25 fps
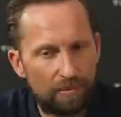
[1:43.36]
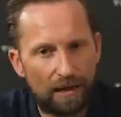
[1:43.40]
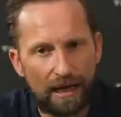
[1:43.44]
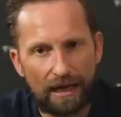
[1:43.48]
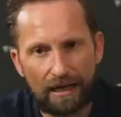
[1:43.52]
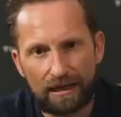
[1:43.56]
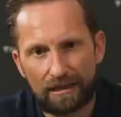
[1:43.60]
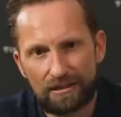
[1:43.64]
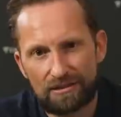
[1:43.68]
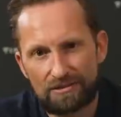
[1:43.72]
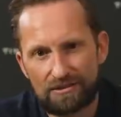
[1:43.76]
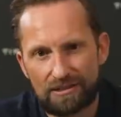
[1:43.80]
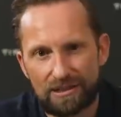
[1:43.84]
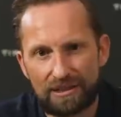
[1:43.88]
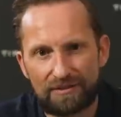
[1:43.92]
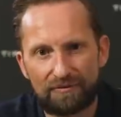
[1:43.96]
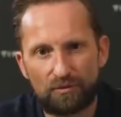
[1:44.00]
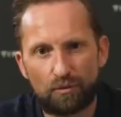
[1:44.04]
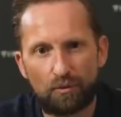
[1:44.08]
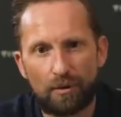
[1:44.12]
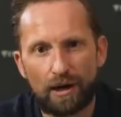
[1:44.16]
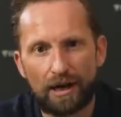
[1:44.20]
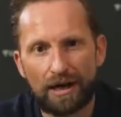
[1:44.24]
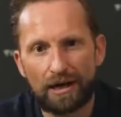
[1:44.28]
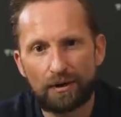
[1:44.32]
pack to give
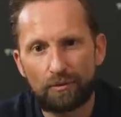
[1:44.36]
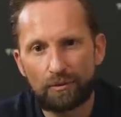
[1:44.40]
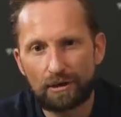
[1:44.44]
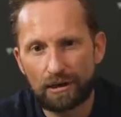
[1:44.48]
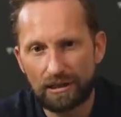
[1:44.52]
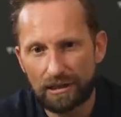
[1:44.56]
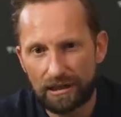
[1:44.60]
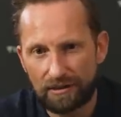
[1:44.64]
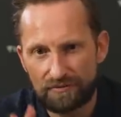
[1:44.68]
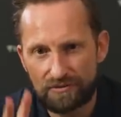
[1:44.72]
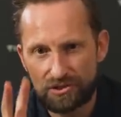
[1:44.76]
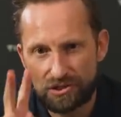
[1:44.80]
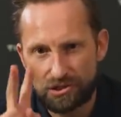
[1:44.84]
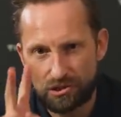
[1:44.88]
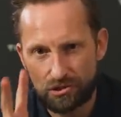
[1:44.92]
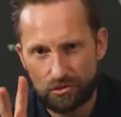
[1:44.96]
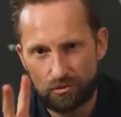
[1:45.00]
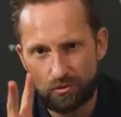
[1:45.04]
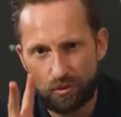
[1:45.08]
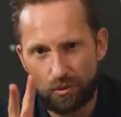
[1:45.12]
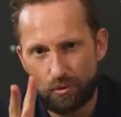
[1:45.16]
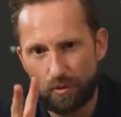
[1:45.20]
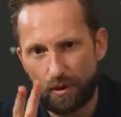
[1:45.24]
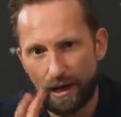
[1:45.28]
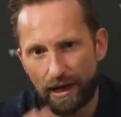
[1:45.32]
away. We're gonna give
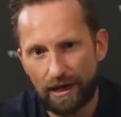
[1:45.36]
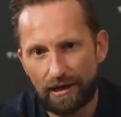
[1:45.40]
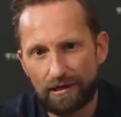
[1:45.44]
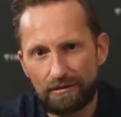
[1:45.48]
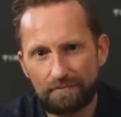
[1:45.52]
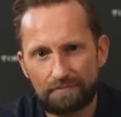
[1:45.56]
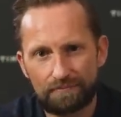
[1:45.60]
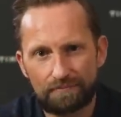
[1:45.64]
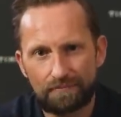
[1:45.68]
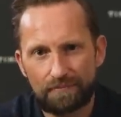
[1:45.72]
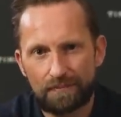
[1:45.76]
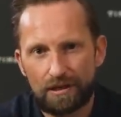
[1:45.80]
two away